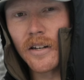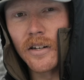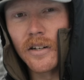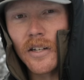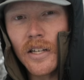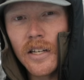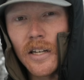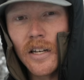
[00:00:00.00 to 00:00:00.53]

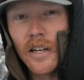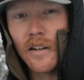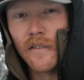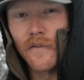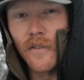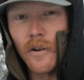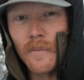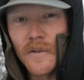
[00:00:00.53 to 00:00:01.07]
hoodie
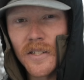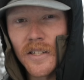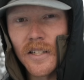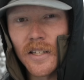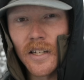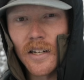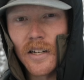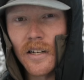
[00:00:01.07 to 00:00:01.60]
from
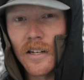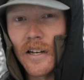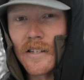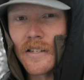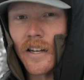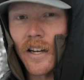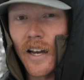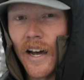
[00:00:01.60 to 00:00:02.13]
Sitka as
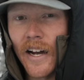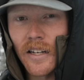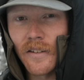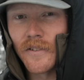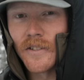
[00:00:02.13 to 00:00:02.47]
like an active